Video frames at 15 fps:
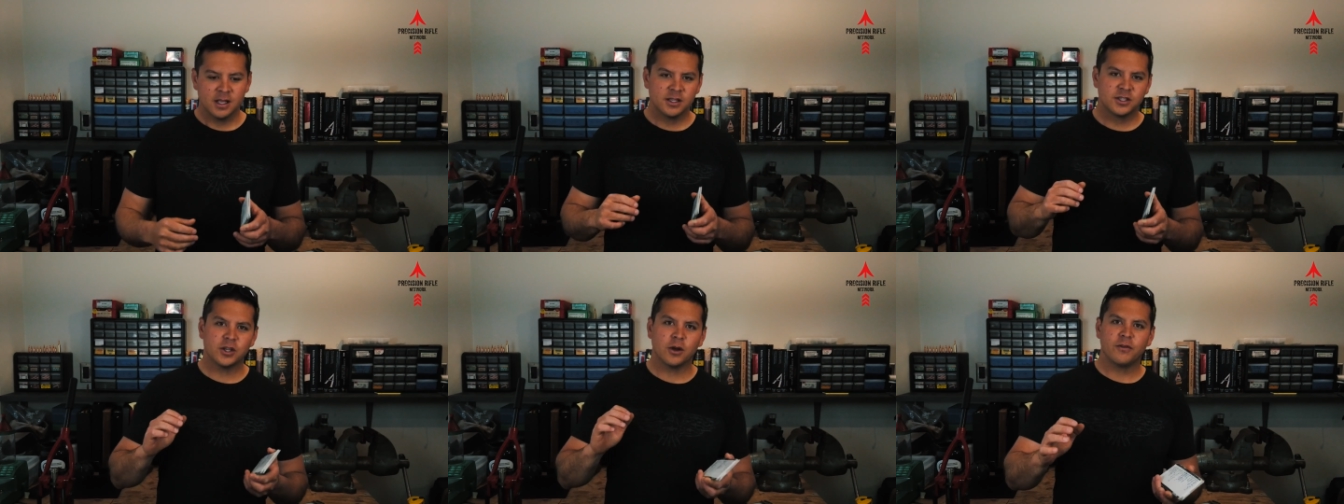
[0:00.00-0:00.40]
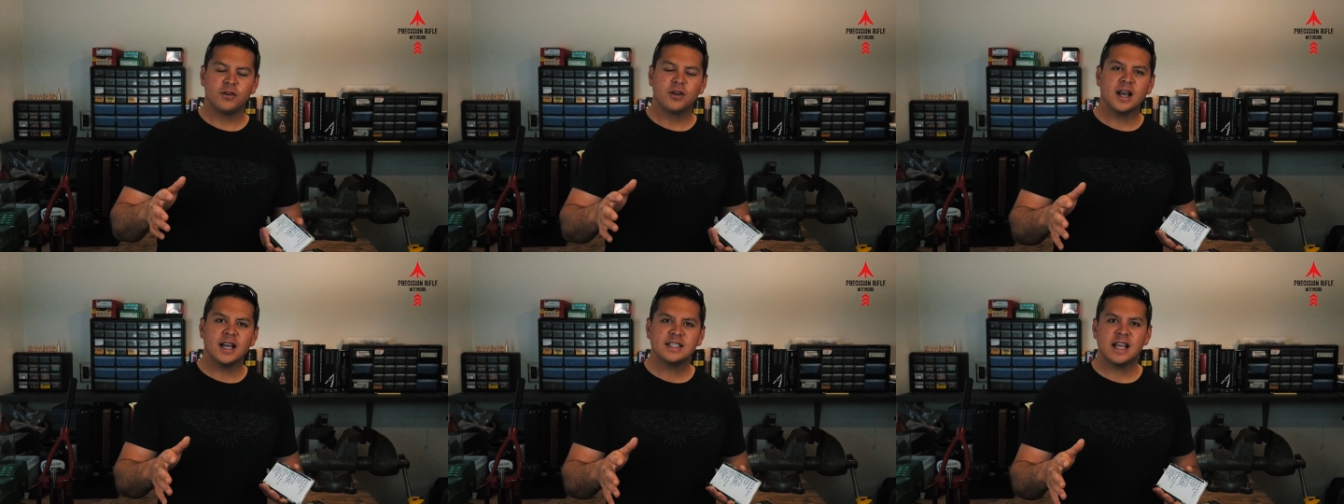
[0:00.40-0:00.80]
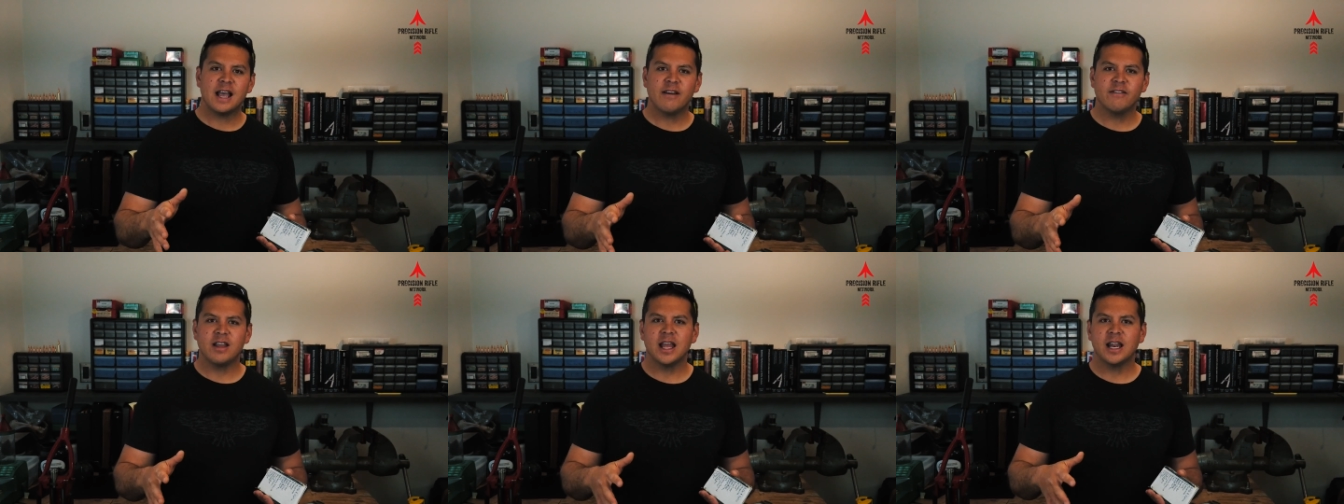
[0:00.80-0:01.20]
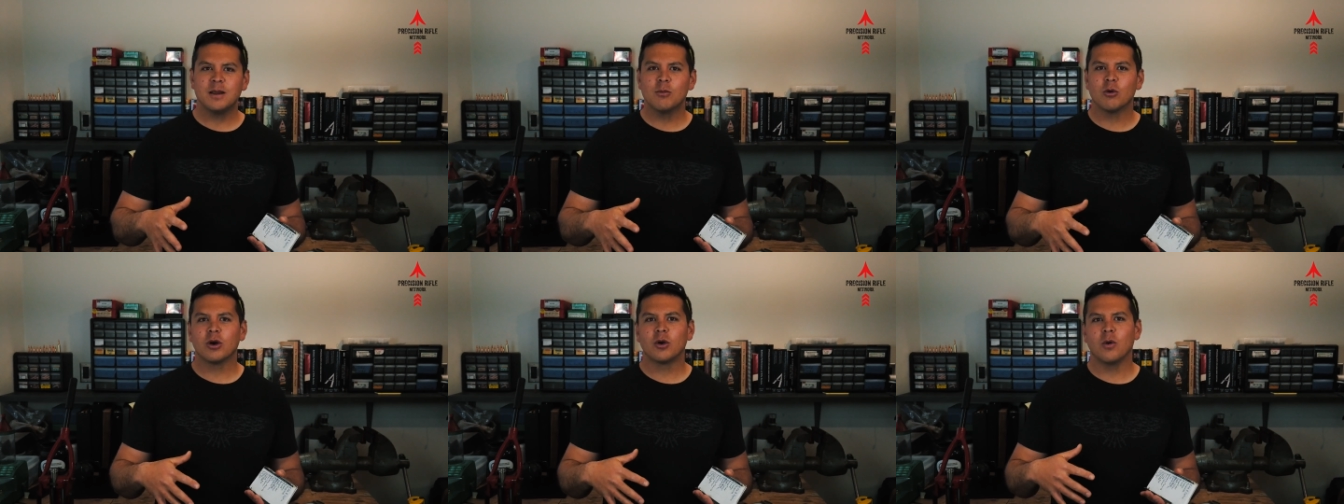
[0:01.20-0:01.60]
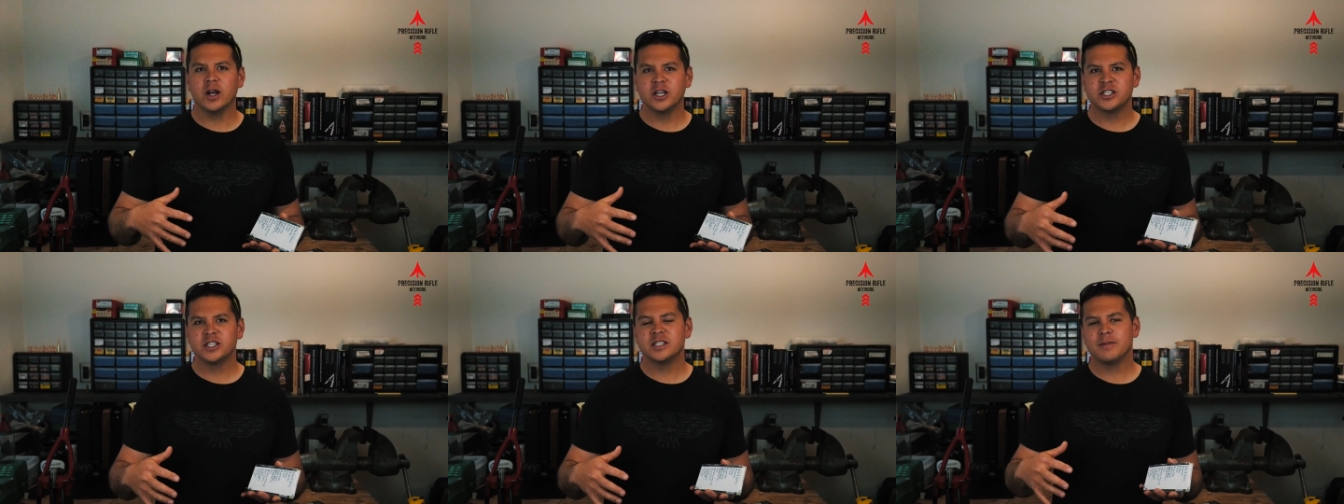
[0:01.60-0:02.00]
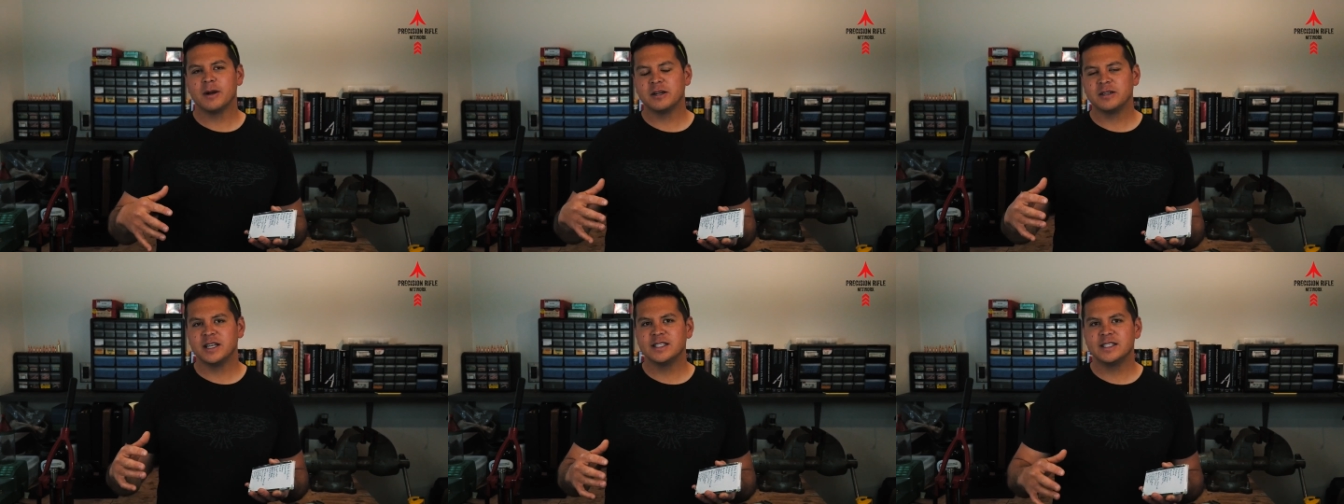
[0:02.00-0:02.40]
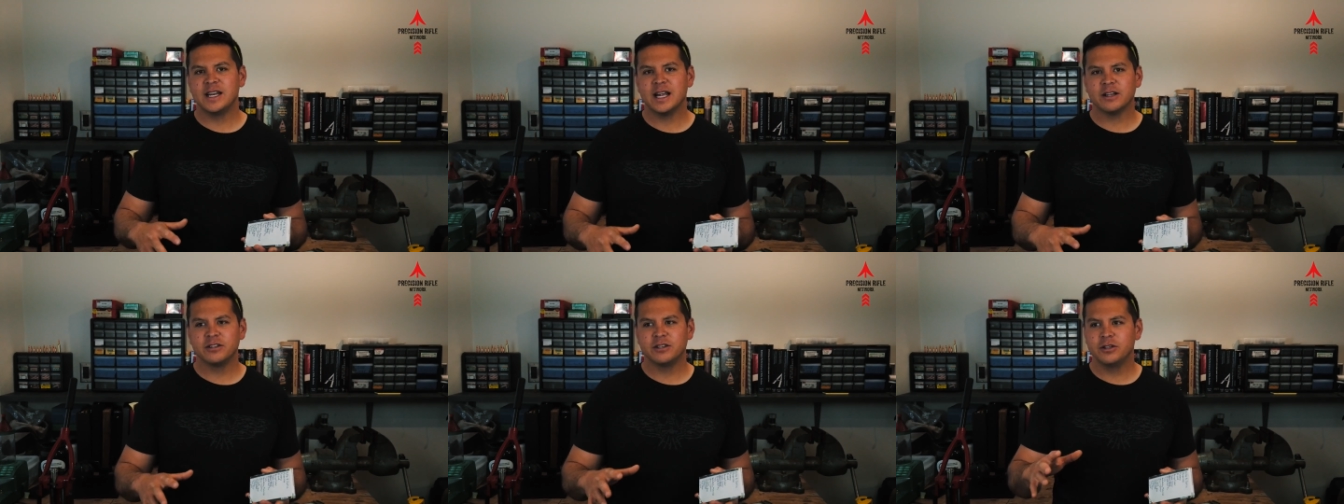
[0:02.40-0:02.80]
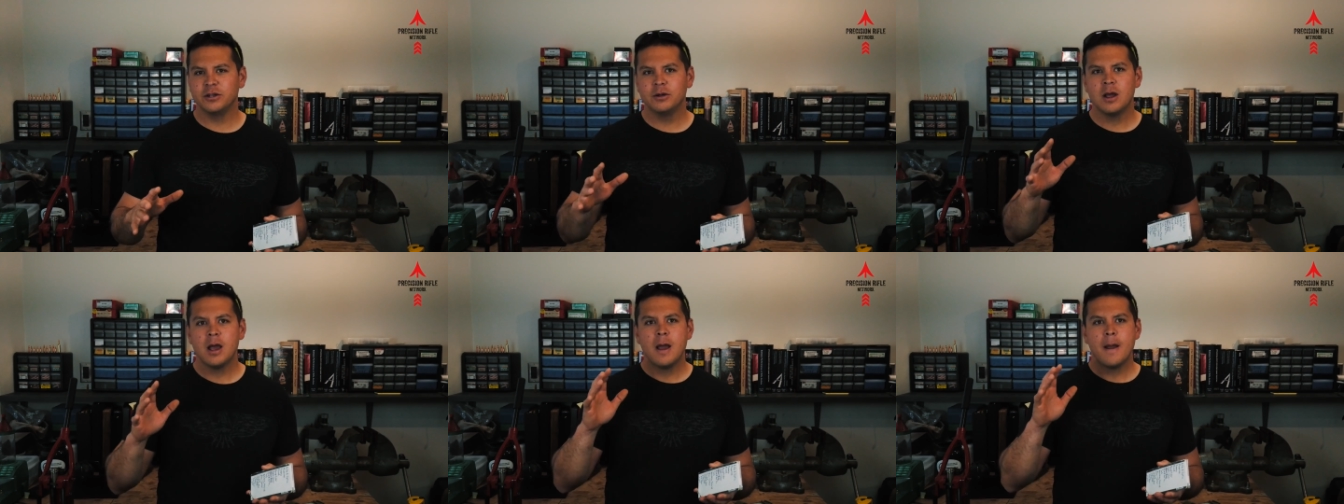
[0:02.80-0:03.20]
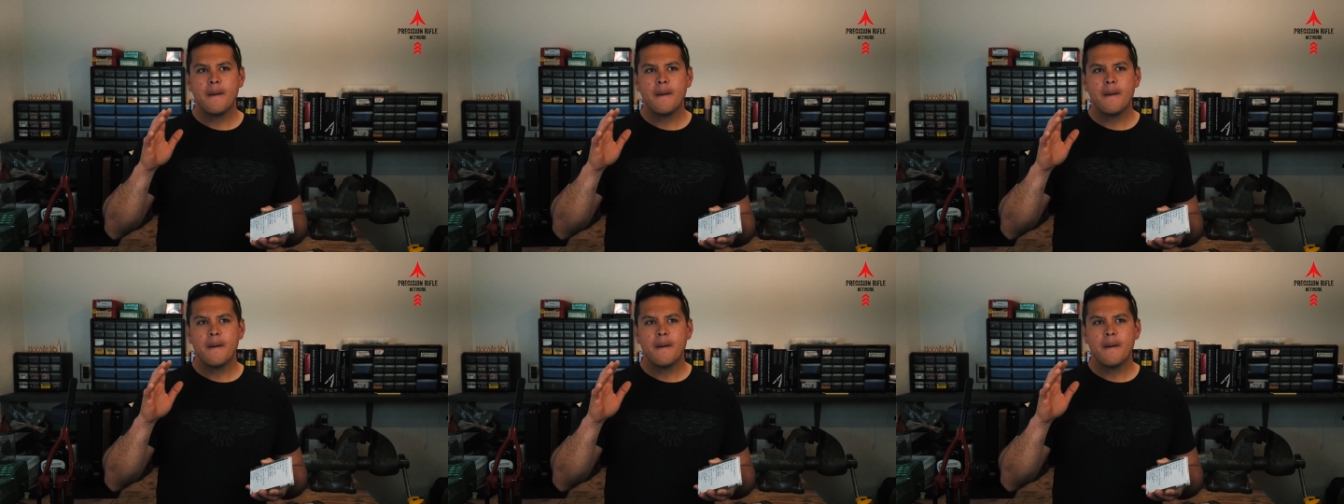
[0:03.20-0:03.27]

So if you guys have any more questions about density altitude,